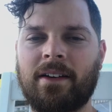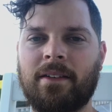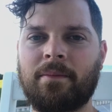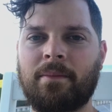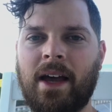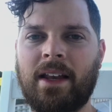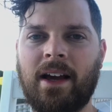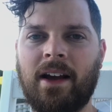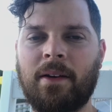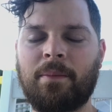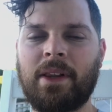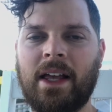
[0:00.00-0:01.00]
Matt and
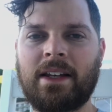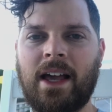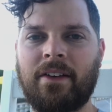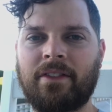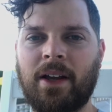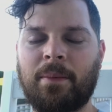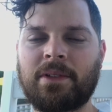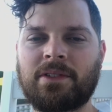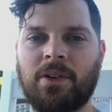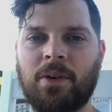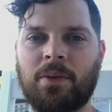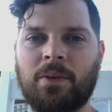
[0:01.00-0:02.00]
I plan to have an
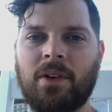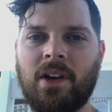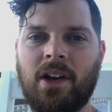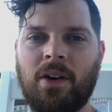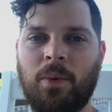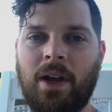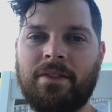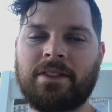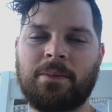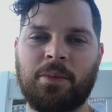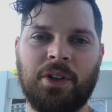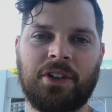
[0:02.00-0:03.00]
episode. We
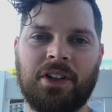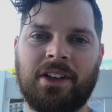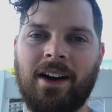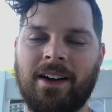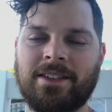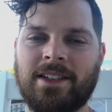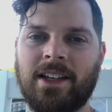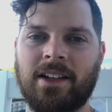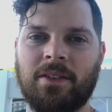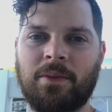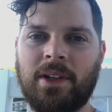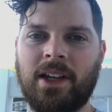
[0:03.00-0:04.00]
have some really good
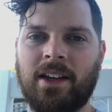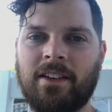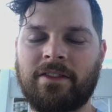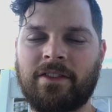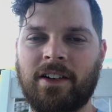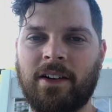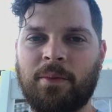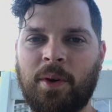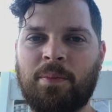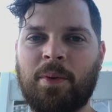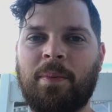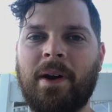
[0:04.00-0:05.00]
content.
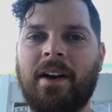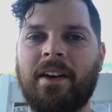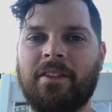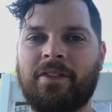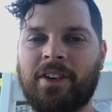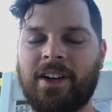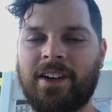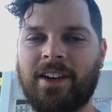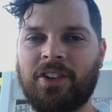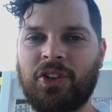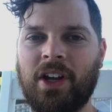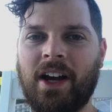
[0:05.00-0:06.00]
We prepared it
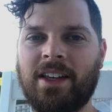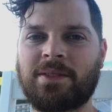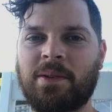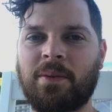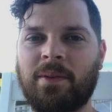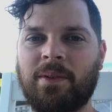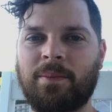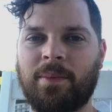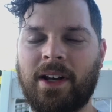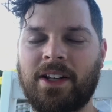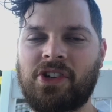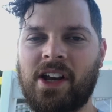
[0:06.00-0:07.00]
for you guys,
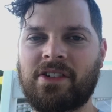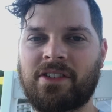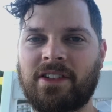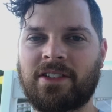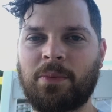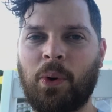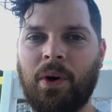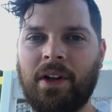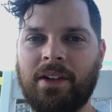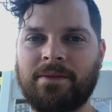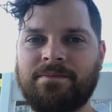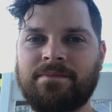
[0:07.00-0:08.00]
but I changed it this
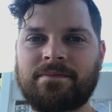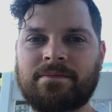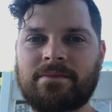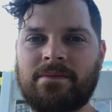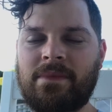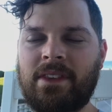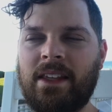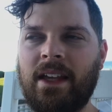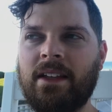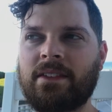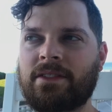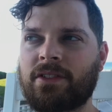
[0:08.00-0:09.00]
morning,
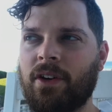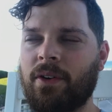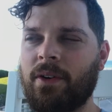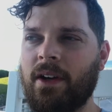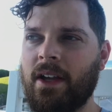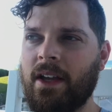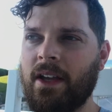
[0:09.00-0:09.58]
and so